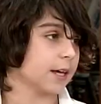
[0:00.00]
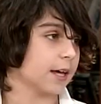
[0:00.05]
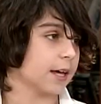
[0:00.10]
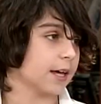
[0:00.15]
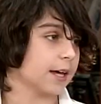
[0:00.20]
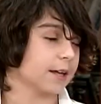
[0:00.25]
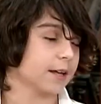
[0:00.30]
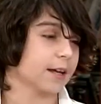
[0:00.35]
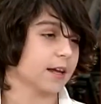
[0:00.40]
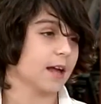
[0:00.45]

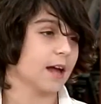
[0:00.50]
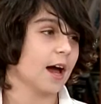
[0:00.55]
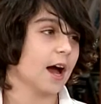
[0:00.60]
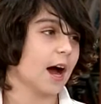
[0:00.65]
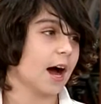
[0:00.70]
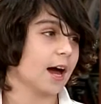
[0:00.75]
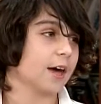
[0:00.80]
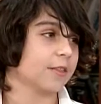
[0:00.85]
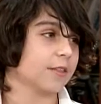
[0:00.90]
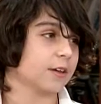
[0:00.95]
and
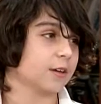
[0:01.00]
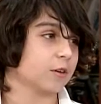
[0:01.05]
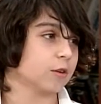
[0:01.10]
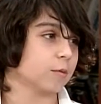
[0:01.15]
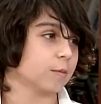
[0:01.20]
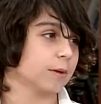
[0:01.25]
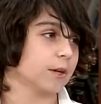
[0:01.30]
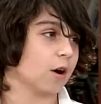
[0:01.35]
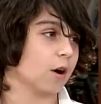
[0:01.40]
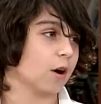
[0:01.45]
I think it would
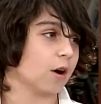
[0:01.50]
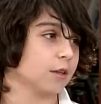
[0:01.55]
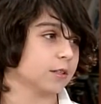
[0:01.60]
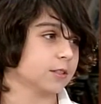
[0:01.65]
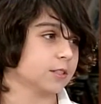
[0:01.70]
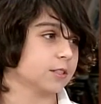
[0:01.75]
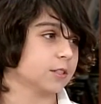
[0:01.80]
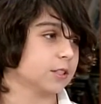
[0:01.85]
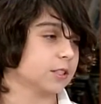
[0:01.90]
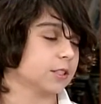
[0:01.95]
be hard
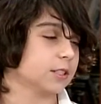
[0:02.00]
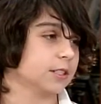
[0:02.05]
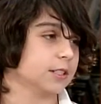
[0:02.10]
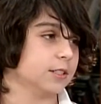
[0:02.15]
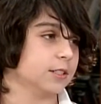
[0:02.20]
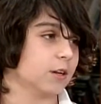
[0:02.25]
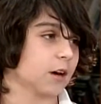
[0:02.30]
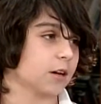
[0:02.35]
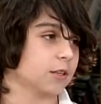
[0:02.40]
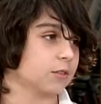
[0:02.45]
to just see
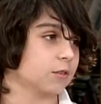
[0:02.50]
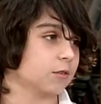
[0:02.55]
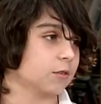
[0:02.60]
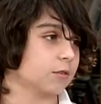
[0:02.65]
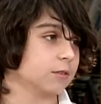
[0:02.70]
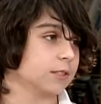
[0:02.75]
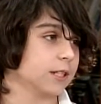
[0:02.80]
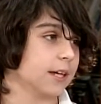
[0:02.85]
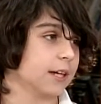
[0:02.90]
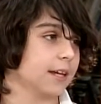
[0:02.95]
dark the
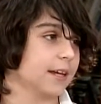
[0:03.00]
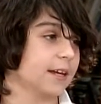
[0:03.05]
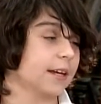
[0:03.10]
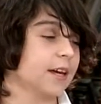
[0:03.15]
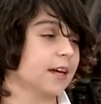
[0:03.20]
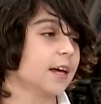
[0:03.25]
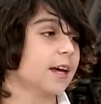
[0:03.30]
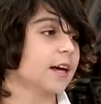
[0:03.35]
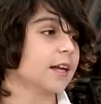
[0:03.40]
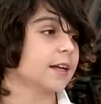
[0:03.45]
whole day,
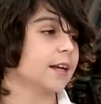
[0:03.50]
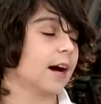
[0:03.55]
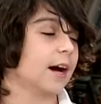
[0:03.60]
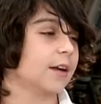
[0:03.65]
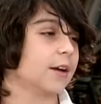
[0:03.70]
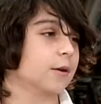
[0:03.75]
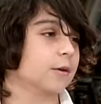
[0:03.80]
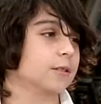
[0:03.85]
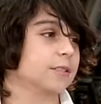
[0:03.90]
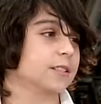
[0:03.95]
not
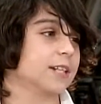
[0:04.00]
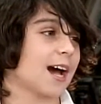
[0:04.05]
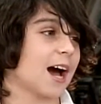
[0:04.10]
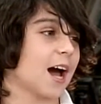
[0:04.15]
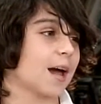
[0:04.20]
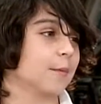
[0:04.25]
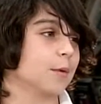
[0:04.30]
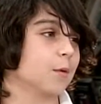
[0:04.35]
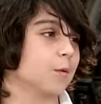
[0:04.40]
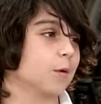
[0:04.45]
know what
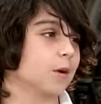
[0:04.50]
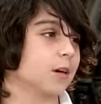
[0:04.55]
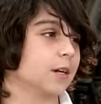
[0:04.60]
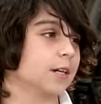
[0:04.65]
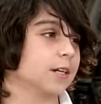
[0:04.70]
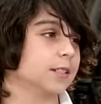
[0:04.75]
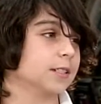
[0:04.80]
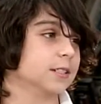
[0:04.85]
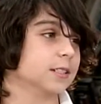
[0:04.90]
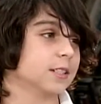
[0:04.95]
time it
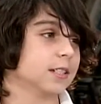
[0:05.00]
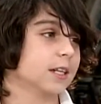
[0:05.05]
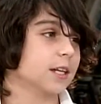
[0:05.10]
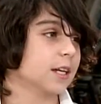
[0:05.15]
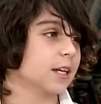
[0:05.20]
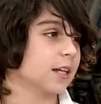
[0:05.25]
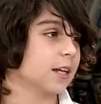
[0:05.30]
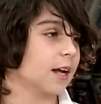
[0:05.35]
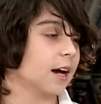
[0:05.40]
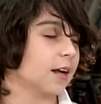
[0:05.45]
was,
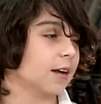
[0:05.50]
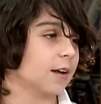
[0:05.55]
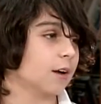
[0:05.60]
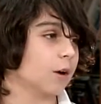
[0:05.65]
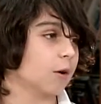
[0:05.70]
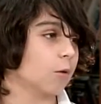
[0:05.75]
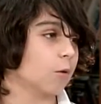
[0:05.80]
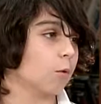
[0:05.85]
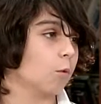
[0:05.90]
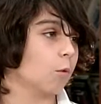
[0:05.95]
not
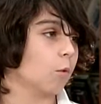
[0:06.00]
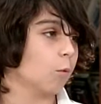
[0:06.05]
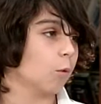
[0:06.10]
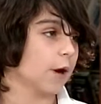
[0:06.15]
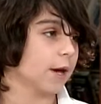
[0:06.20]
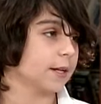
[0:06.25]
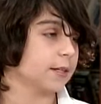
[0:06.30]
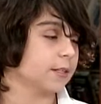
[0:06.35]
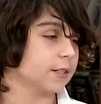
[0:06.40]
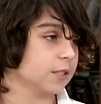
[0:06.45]
know
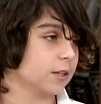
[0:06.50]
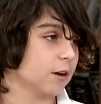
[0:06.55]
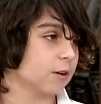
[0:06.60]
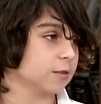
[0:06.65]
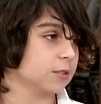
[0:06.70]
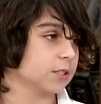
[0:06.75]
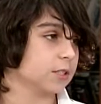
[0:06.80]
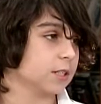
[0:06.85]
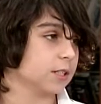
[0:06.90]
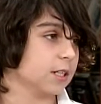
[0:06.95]
when to go to
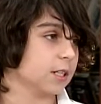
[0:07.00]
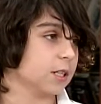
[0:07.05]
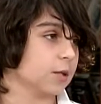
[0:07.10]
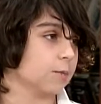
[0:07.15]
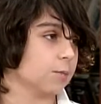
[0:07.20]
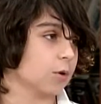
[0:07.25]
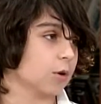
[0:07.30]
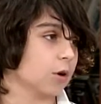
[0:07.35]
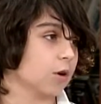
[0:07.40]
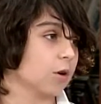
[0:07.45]

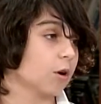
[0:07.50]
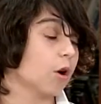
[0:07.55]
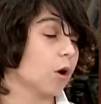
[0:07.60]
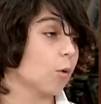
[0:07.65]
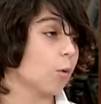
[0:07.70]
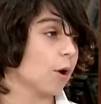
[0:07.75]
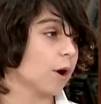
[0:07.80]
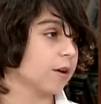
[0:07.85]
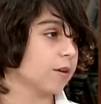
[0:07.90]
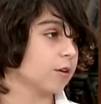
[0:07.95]
sleep or
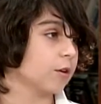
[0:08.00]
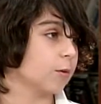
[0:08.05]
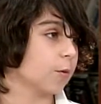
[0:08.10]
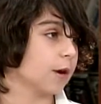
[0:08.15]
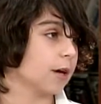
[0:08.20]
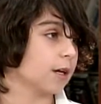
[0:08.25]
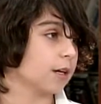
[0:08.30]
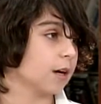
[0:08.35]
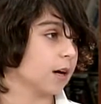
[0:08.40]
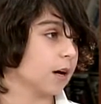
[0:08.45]
when to
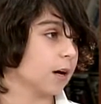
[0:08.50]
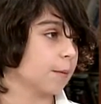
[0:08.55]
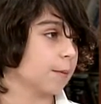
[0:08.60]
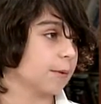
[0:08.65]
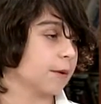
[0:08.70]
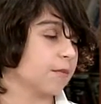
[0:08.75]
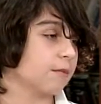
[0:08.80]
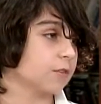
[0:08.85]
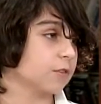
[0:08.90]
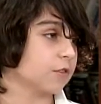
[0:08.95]
wake up,
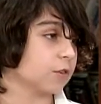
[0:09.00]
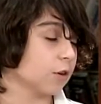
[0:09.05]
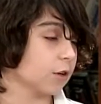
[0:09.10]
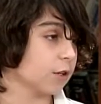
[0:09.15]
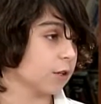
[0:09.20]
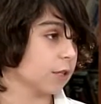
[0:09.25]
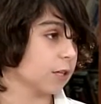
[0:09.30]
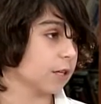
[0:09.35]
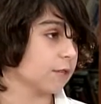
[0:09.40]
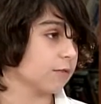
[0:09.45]
if it's
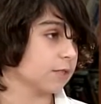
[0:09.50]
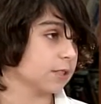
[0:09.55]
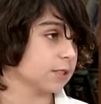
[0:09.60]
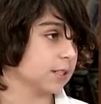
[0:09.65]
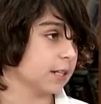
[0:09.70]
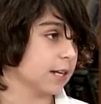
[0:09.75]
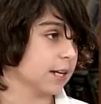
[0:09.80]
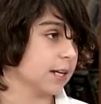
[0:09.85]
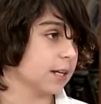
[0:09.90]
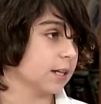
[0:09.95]
early, if it's
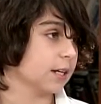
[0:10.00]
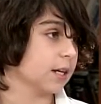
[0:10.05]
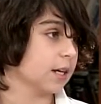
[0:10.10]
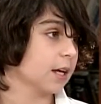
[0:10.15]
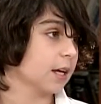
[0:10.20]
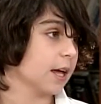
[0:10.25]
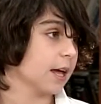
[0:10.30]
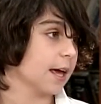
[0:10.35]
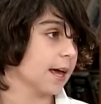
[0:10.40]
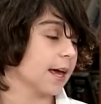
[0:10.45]
late,
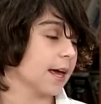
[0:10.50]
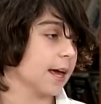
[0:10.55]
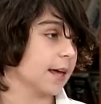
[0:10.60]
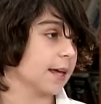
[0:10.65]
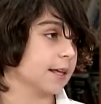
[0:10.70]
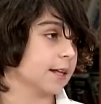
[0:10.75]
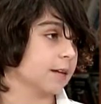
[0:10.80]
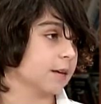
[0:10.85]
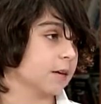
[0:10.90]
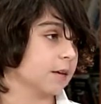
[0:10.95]

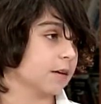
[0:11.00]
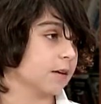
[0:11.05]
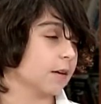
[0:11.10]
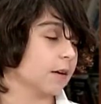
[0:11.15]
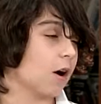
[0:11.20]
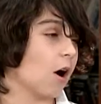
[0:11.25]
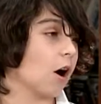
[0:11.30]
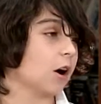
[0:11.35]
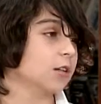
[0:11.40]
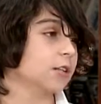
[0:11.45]
and
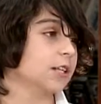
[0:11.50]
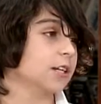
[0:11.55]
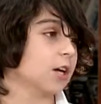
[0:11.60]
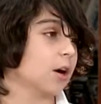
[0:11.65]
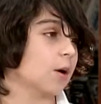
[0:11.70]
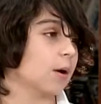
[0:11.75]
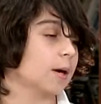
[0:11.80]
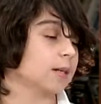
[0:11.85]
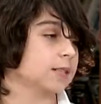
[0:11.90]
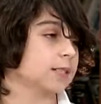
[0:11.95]
hardly go
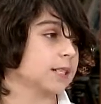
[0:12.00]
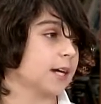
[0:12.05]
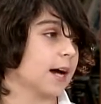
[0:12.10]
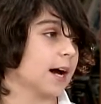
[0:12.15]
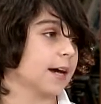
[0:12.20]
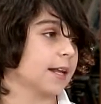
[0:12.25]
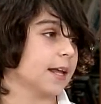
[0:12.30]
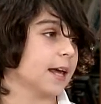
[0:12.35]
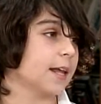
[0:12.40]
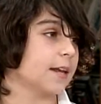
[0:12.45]

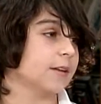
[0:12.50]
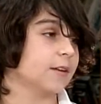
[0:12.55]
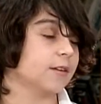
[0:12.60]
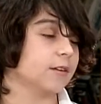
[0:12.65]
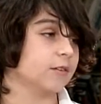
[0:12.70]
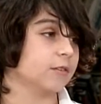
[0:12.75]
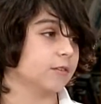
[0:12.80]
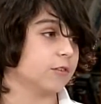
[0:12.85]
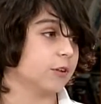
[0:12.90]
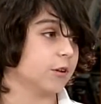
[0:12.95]
outside and
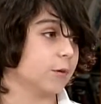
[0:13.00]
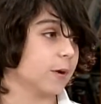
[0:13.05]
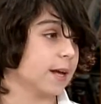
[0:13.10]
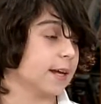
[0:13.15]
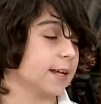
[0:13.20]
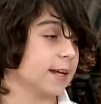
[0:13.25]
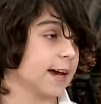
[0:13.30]
do any